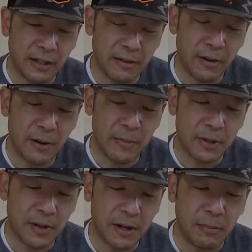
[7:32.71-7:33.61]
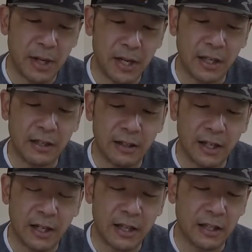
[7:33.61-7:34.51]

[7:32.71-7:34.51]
They're there, but they're not biting, and I